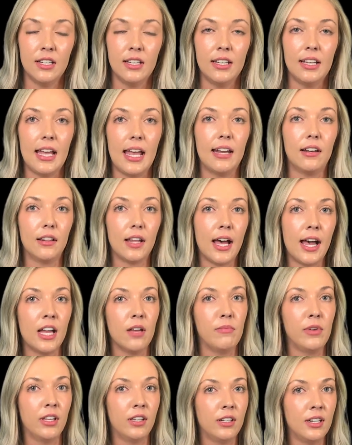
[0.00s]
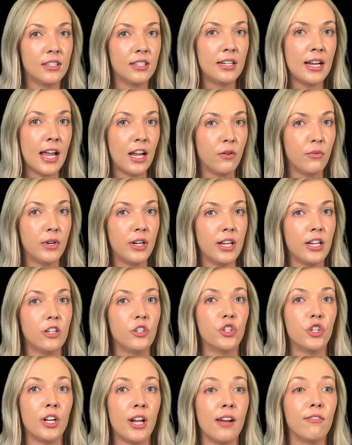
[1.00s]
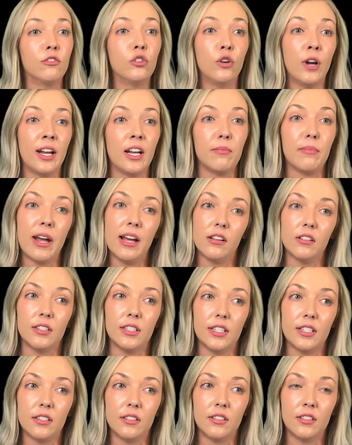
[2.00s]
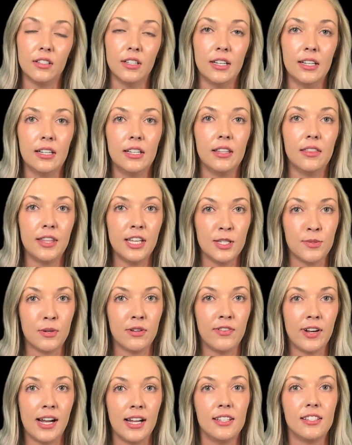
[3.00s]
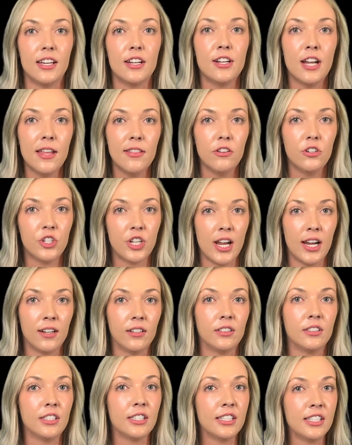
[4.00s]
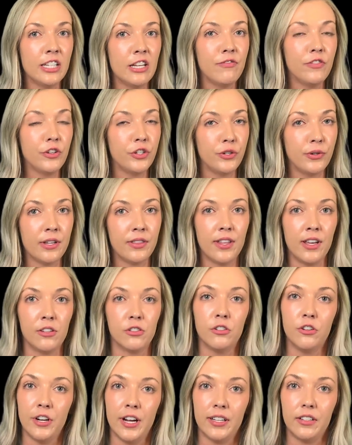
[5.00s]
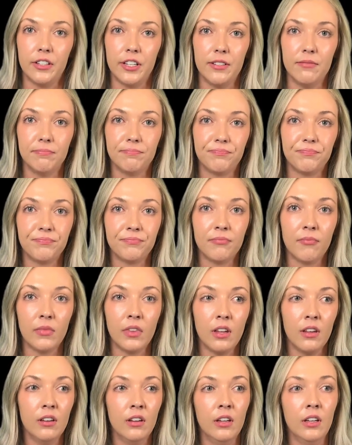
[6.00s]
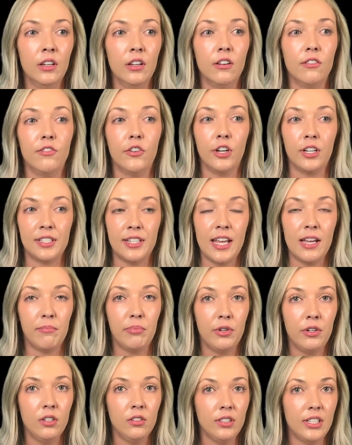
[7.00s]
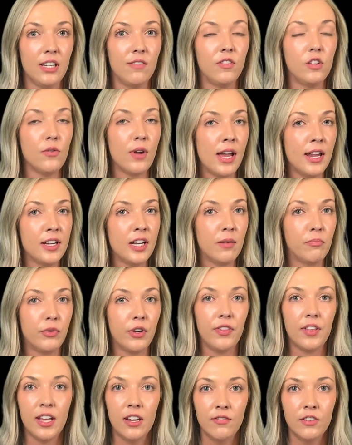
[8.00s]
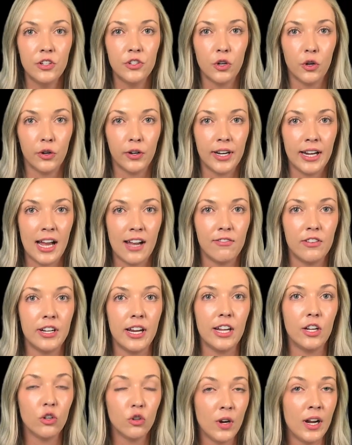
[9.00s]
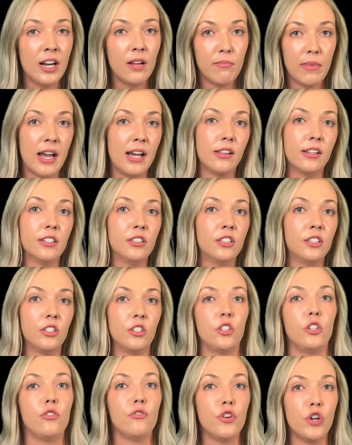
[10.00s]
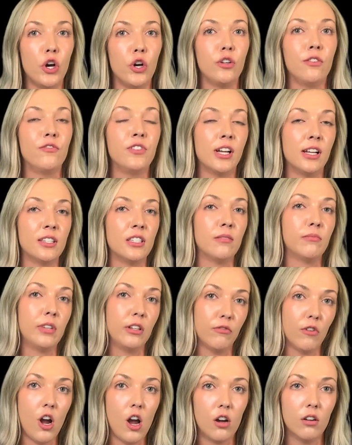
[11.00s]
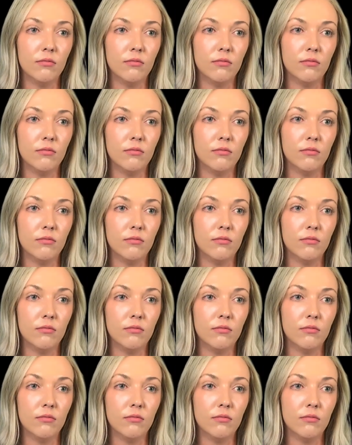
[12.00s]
and liabilities and equity should have credit balances. This provides another check to see if you're doing things correctly. For example, if you end up with inventory having a credit balance, you know you've done something wrong.